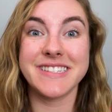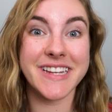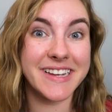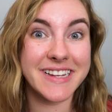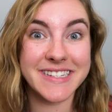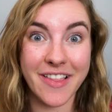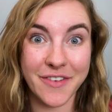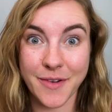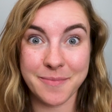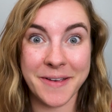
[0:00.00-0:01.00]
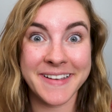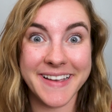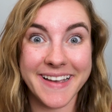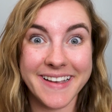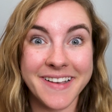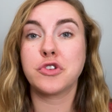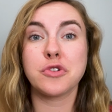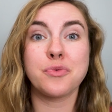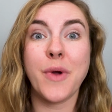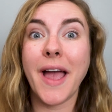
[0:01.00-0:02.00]
Dana telephone banking,
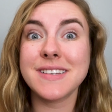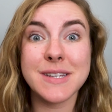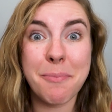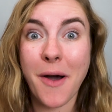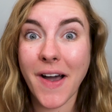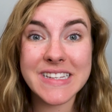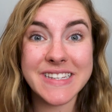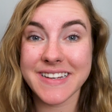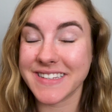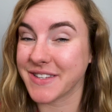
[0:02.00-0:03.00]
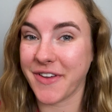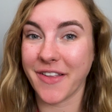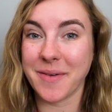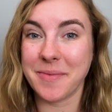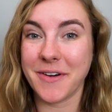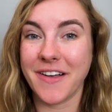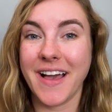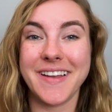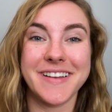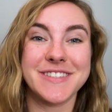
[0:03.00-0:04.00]
direct deposit is available,
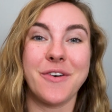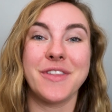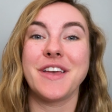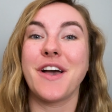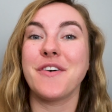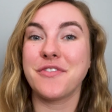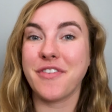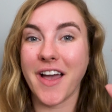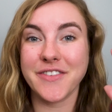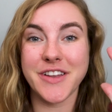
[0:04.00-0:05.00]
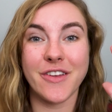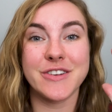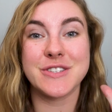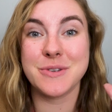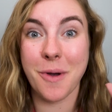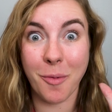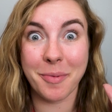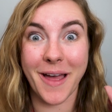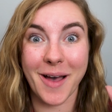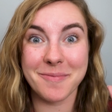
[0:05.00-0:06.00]
and it's only $5 to
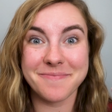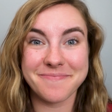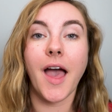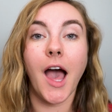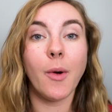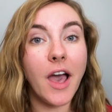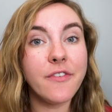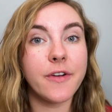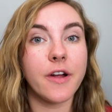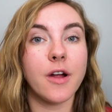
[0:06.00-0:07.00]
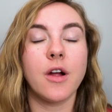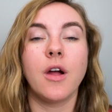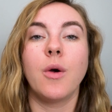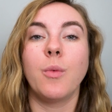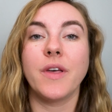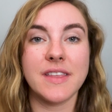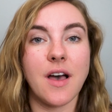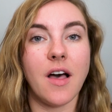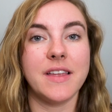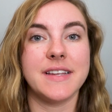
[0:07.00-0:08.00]
open up. However, with the
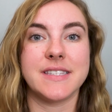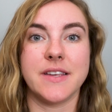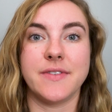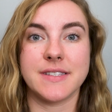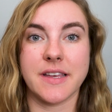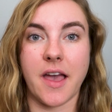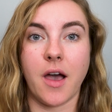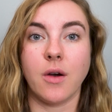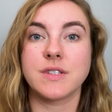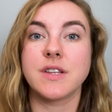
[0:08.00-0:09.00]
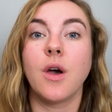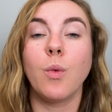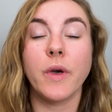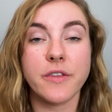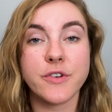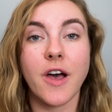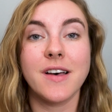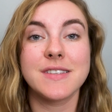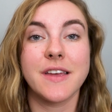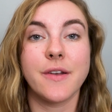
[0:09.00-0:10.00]
holiday savings account,
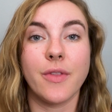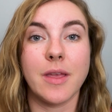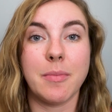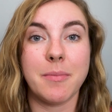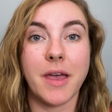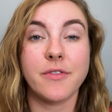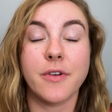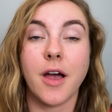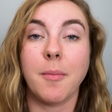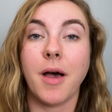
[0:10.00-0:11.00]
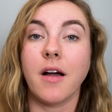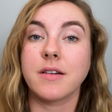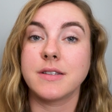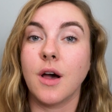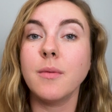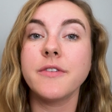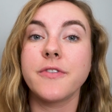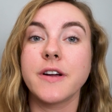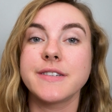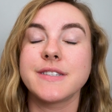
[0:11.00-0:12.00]
withdrawals can only be made from October
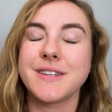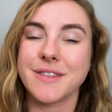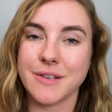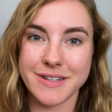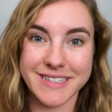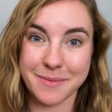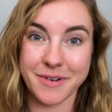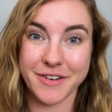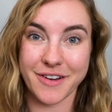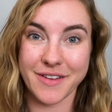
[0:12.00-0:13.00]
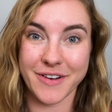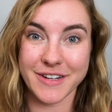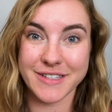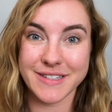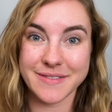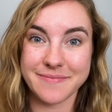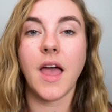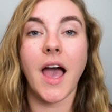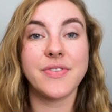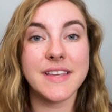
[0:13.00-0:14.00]
1st through December 31st.
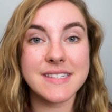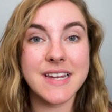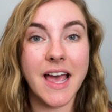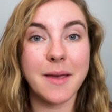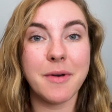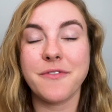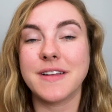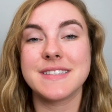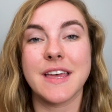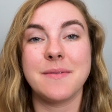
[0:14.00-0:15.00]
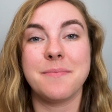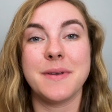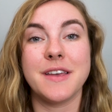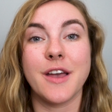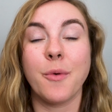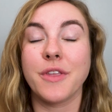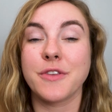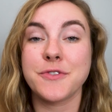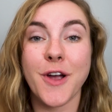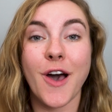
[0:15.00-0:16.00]
At this time, funds can be
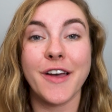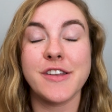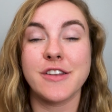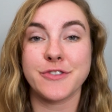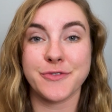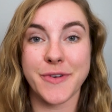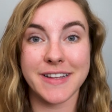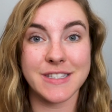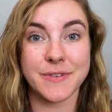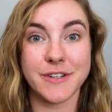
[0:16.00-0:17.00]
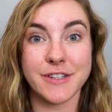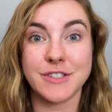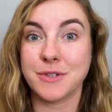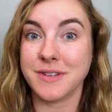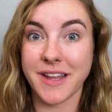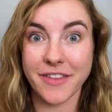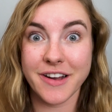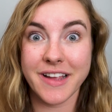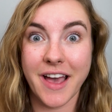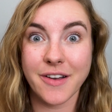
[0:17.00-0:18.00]
withdrawn, transferred to
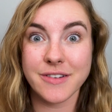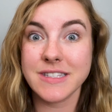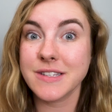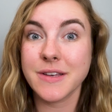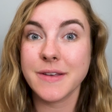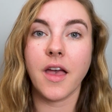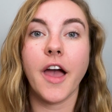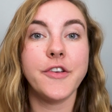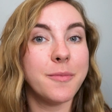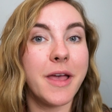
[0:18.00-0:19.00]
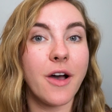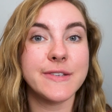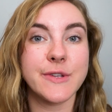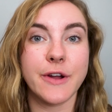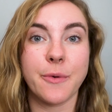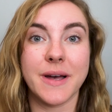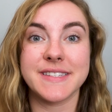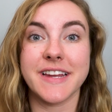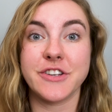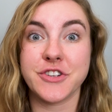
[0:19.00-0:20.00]
another account, and you may also
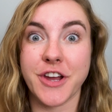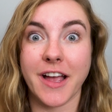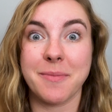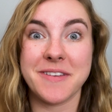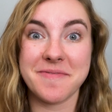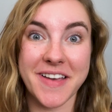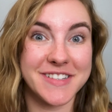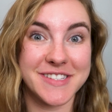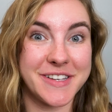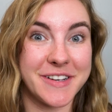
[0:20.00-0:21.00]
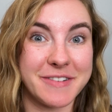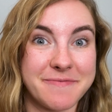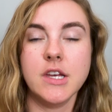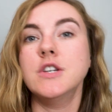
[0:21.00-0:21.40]
request a check be mailed to you.